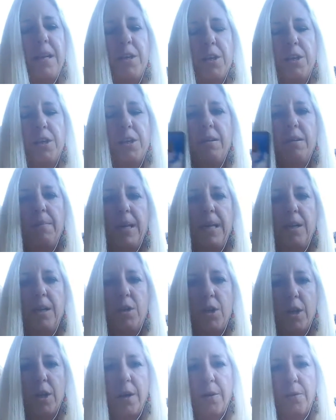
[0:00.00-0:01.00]
that just to me
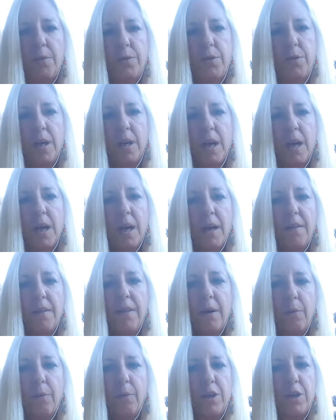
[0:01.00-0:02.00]
shows
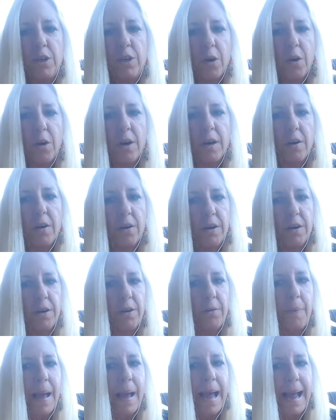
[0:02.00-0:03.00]
that we started on a
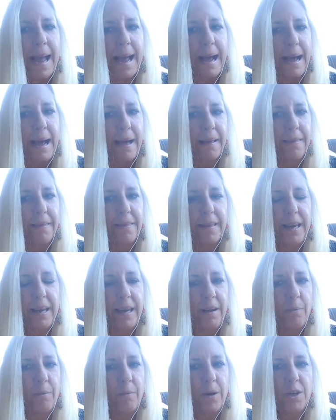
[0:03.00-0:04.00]
new path,
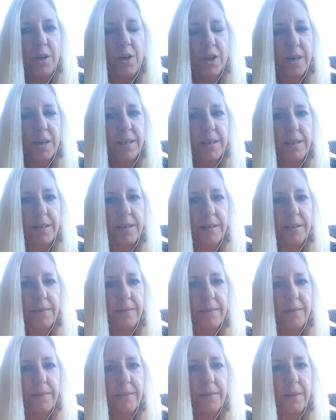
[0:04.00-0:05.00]
and we just,
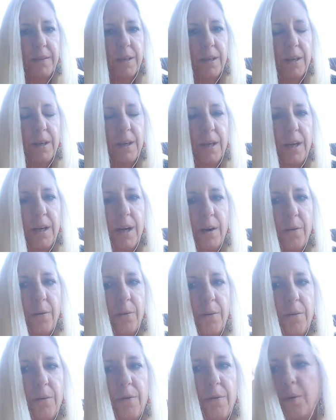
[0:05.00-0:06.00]

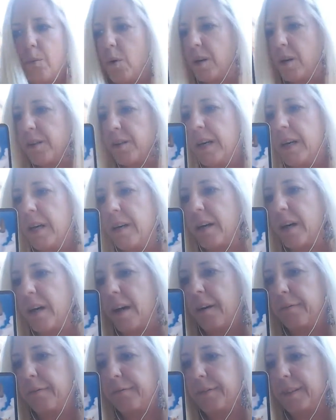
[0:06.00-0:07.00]
there wasn't
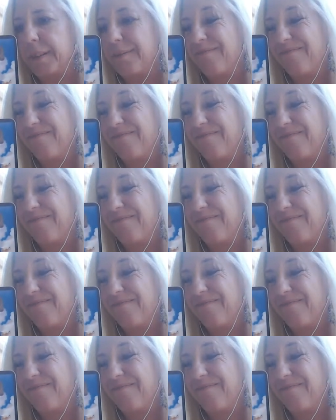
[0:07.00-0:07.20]
enough,